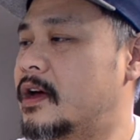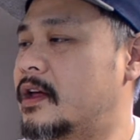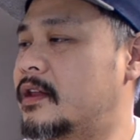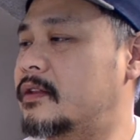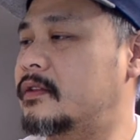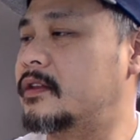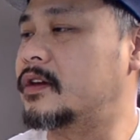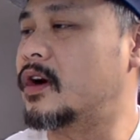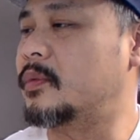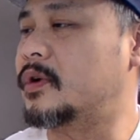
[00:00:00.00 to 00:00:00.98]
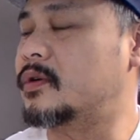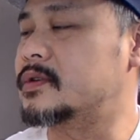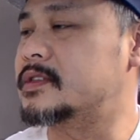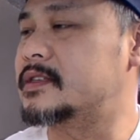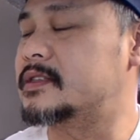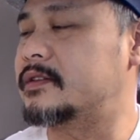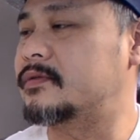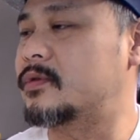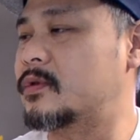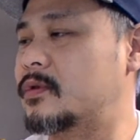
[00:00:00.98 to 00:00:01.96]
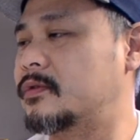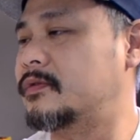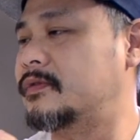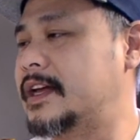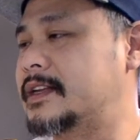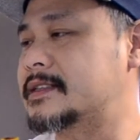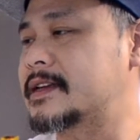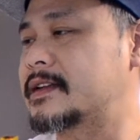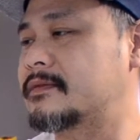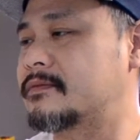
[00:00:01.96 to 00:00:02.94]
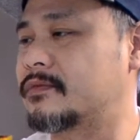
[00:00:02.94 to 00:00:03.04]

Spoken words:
and the Commodore 64 data set,